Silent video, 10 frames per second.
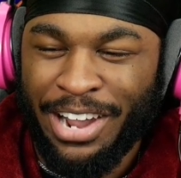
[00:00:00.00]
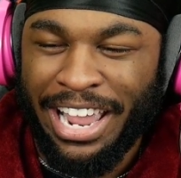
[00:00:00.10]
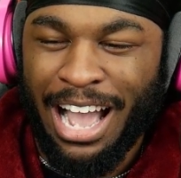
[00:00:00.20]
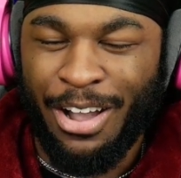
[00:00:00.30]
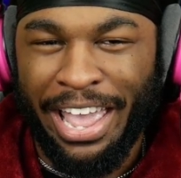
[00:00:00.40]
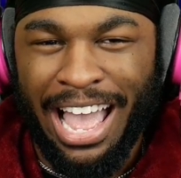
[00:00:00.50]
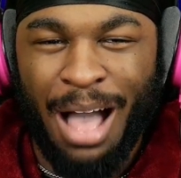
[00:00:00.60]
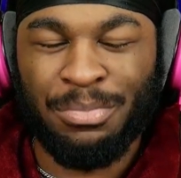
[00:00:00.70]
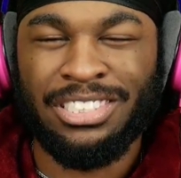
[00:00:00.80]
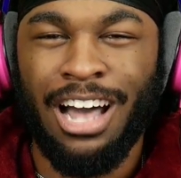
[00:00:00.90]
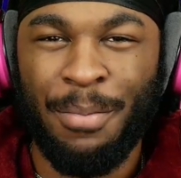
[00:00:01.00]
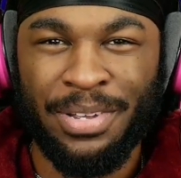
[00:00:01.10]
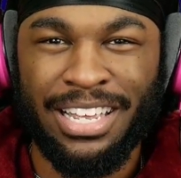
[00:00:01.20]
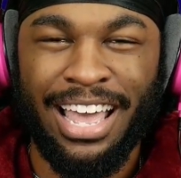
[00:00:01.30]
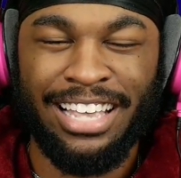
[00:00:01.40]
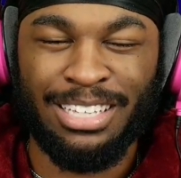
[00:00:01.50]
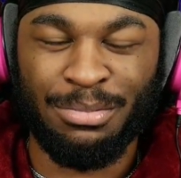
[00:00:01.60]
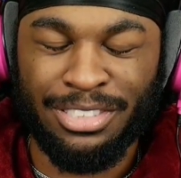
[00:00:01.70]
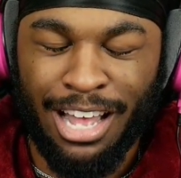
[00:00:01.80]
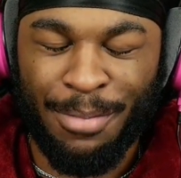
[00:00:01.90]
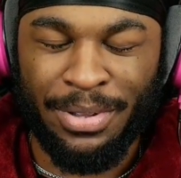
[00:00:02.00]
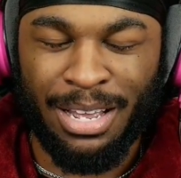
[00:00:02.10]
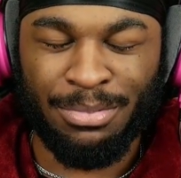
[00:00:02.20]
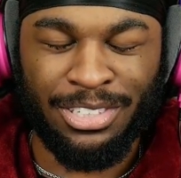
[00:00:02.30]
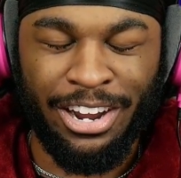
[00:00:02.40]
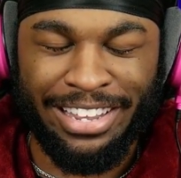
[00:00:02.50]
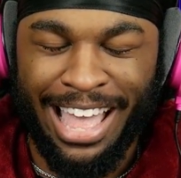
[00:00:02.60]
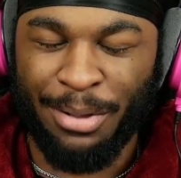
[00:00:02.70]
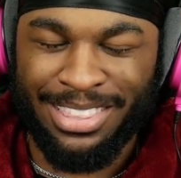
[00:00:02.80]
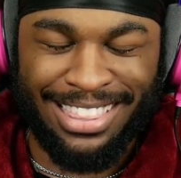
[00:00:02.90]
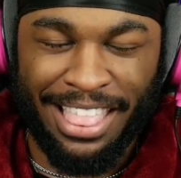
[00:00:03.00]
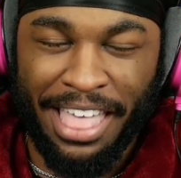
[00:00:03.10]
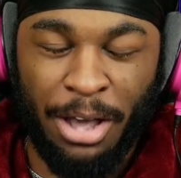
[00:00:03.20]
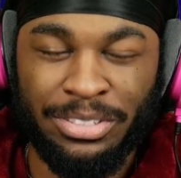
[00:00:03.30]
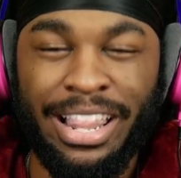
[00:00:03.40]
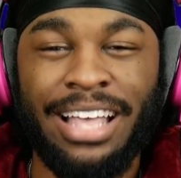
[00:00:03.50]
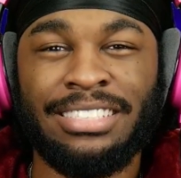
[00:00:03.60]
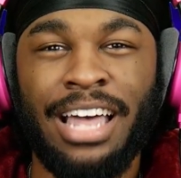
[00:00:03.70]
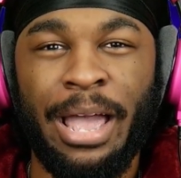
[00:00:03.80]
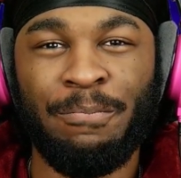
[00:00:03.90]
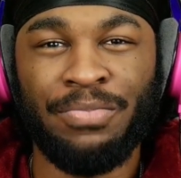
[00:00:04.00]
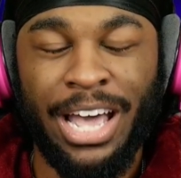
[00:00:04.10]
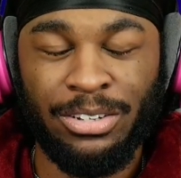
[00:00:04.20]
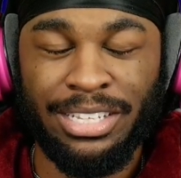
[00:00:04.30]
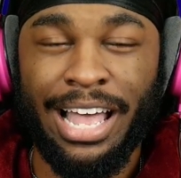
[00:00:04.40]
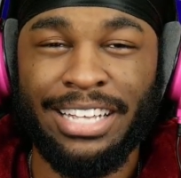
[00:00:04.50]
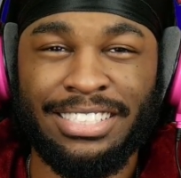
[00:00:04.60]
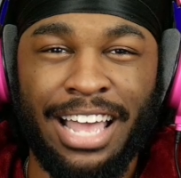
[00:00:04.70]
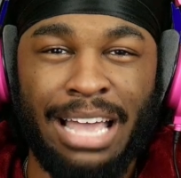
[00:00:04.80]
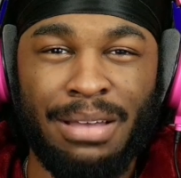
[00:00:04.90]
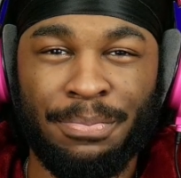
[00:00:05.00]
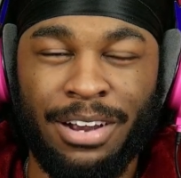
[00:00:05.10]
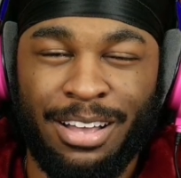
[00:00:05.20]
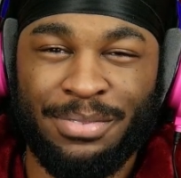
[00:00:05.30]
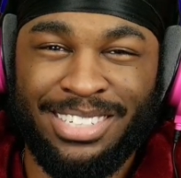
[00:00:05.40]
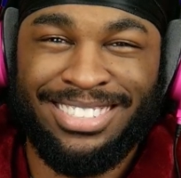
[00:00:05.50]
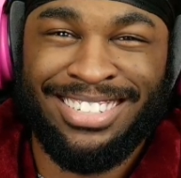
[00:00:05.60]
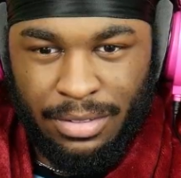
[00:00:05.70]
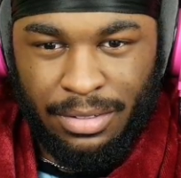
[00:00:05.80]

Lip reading: Okay. I'm stopping, guys. I'm stopping. I'm sorry. That was the last time. That was the last time, I promise.